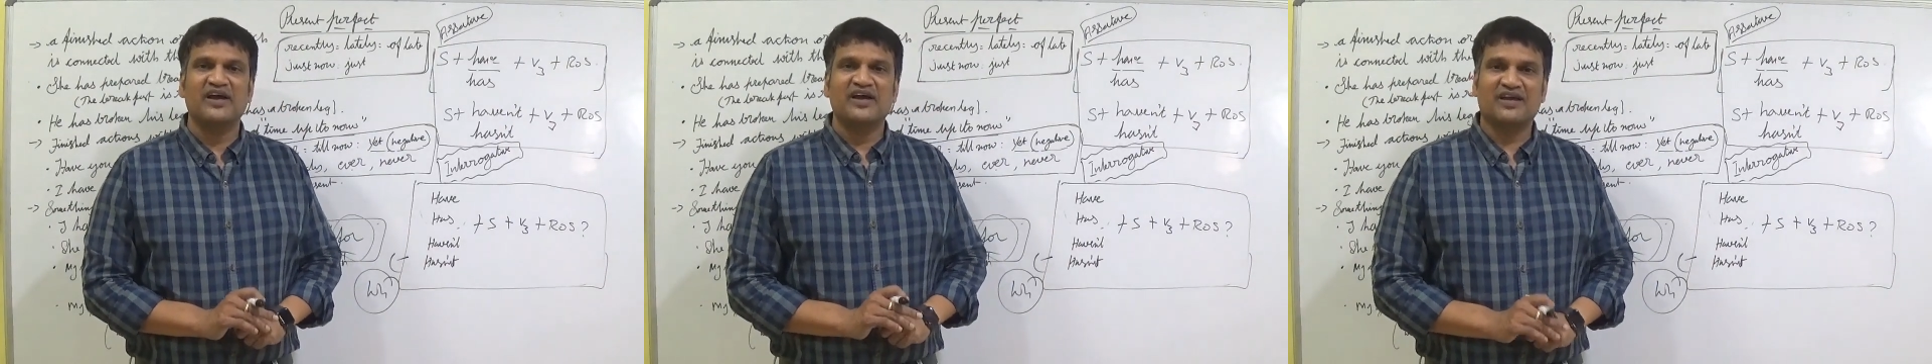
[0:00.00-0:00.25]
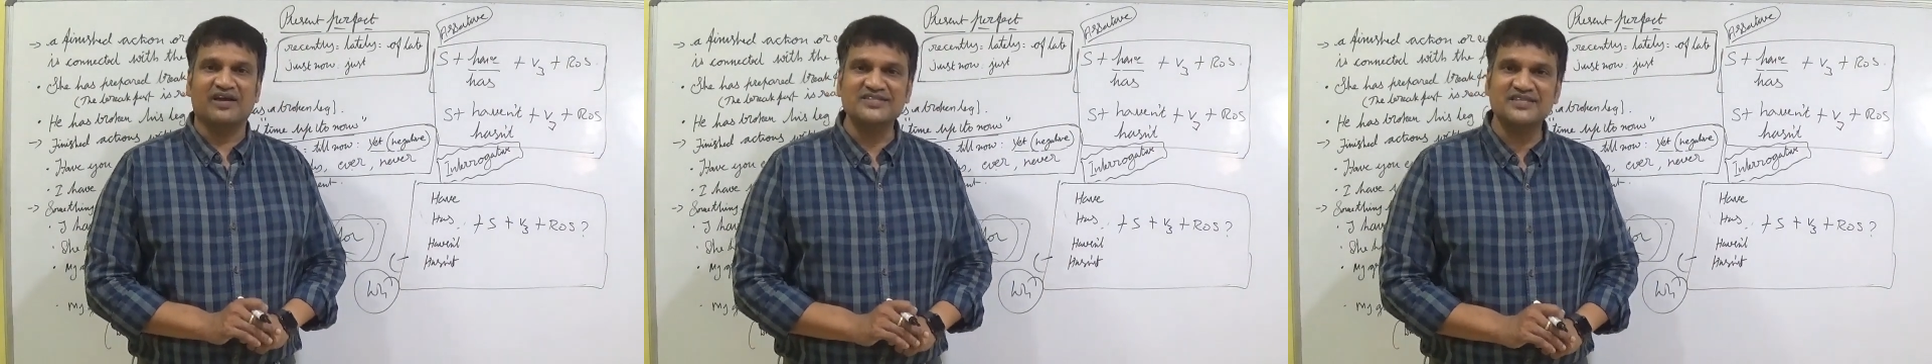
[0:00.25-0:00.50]

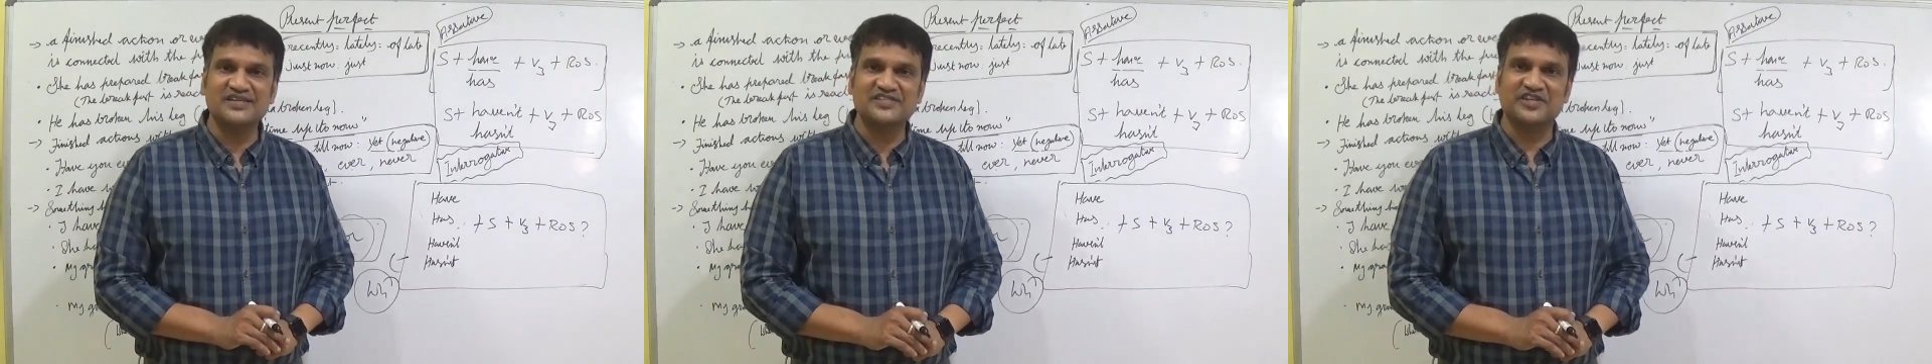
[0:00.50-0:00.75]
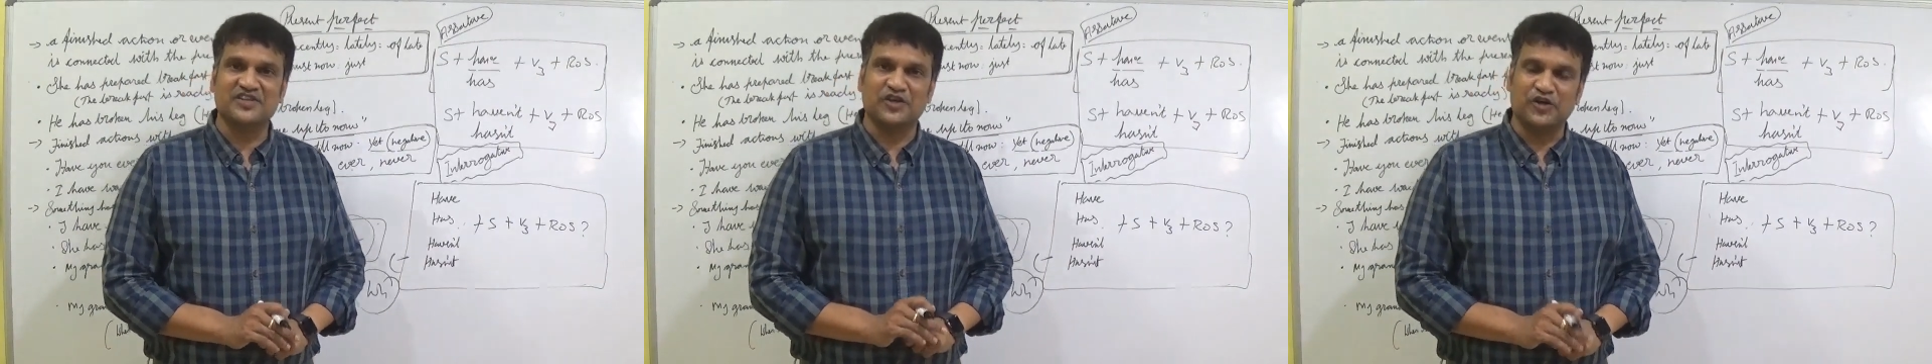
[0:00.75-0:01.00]

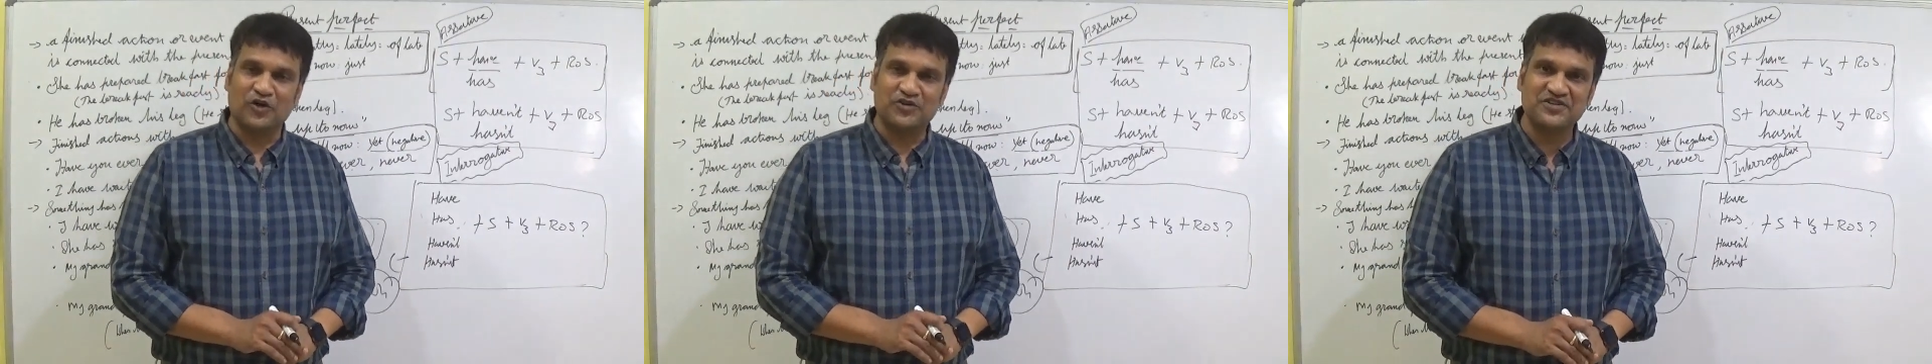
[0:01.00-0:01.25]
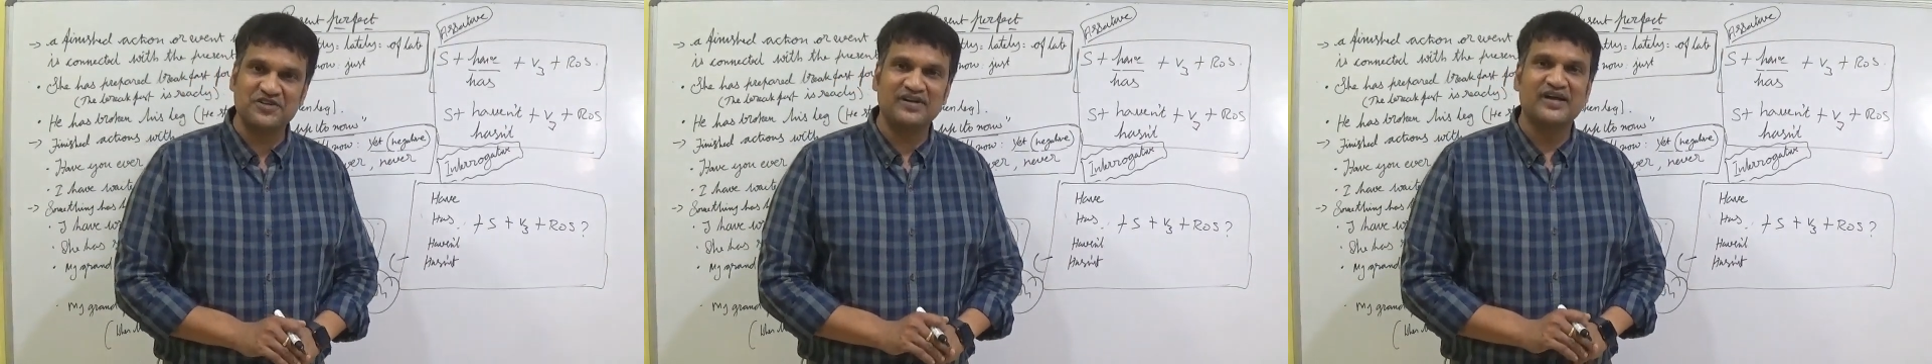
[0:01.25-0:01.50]
consulted the
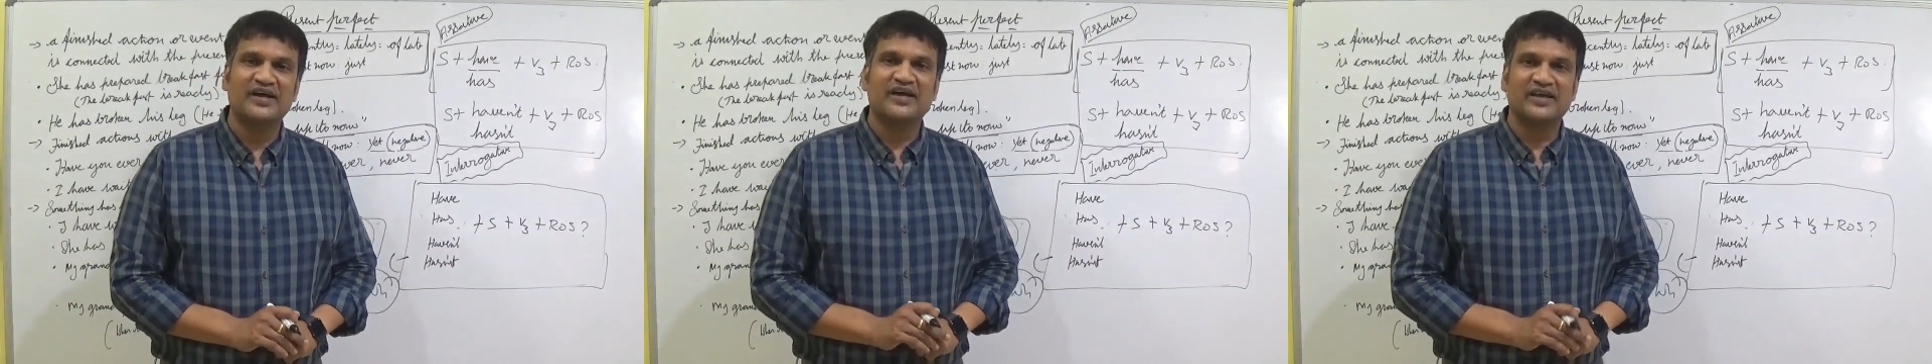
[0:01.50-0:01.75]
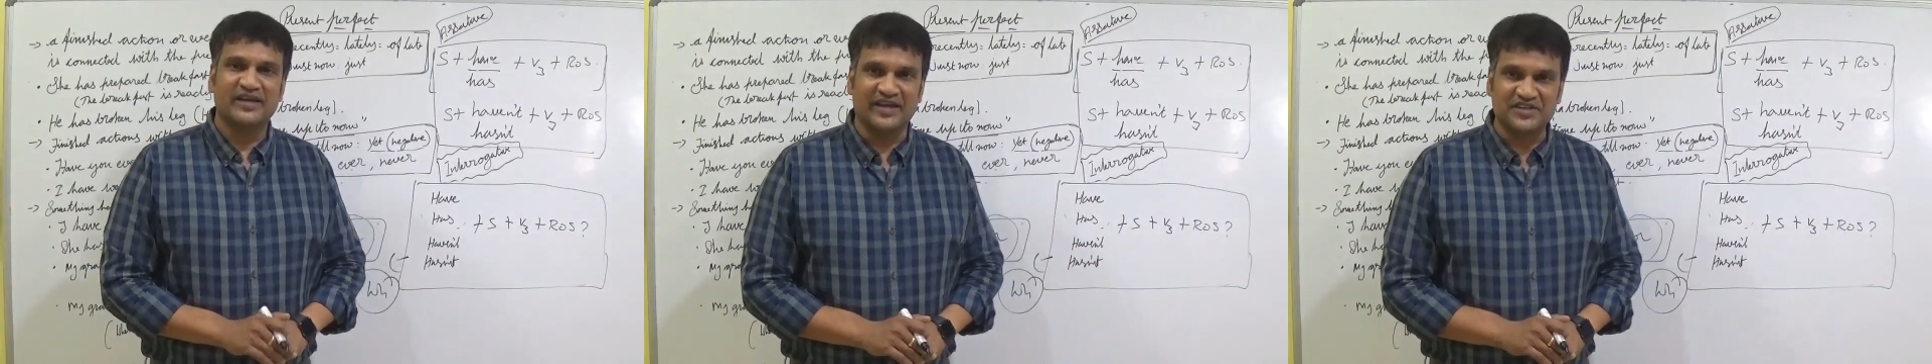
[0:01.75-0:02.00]
doctor
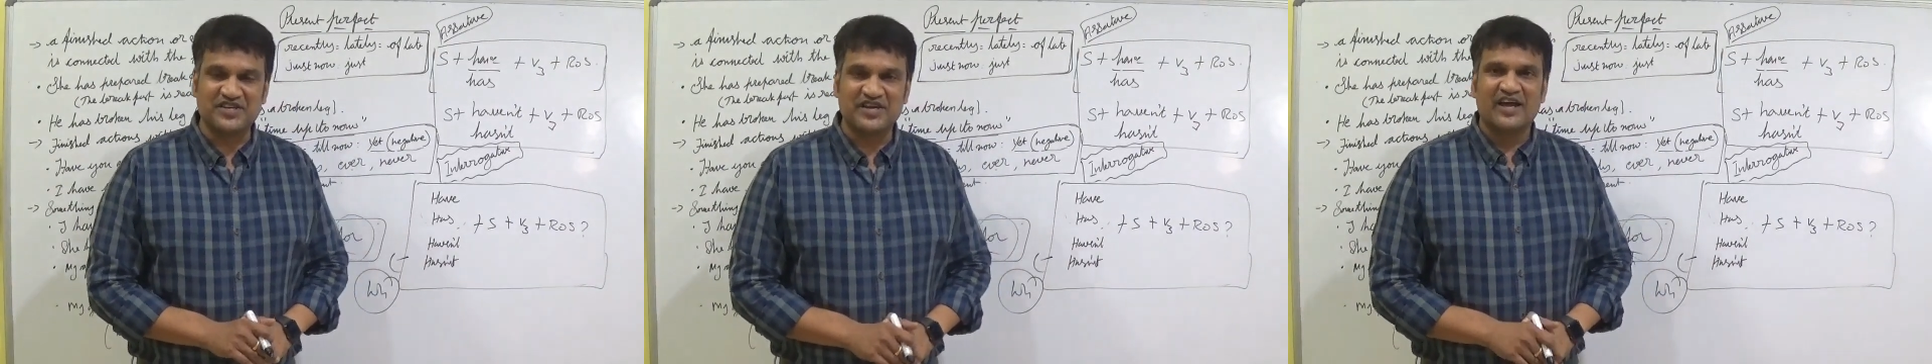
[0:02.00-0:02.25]
yet?